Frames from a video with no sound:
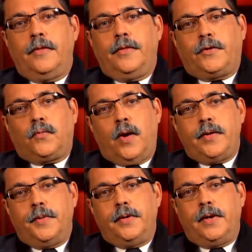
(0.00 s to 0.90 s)
This
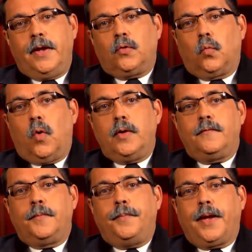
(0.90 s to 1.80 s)
regimen is one
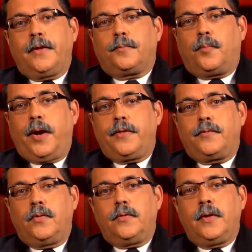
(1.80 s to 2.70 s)
of the biggest
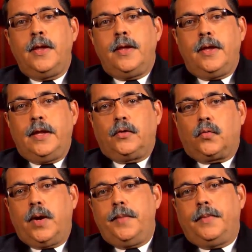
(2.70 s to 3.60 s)
breakthroughs in
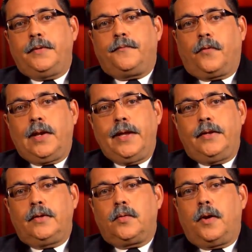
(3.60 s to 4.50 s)
treatment for
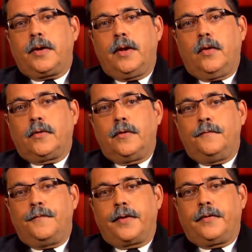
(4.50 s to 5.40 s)
latent tuberculosis
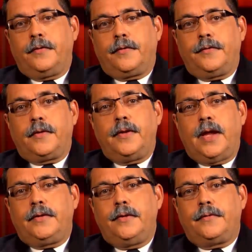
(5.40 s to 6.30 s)
infection since the
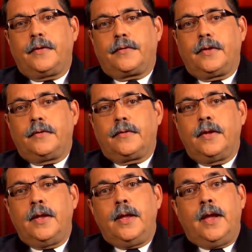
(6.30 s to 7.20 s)
1960s,
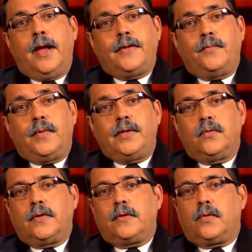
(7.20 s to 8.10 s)
as it
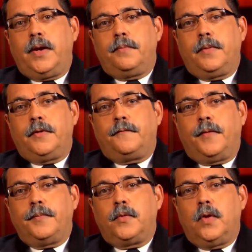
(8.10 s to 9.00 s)
reduces treatment
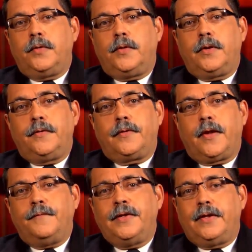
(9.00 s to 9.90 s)
from
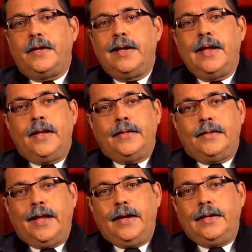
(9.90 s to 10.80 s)
270
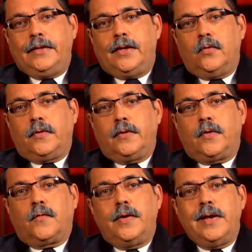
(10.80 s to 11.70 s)
daily doses
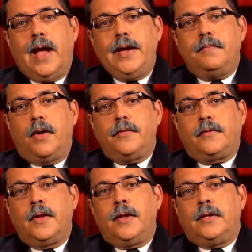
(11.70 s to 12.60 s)
over nine
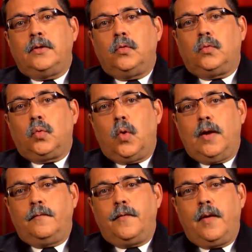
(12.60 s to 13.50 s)
months to
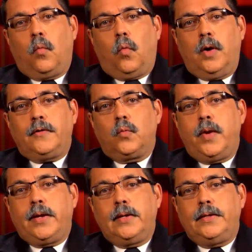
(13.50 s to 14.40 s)
12 once
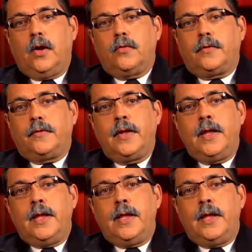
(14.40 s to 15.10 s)
weekly doses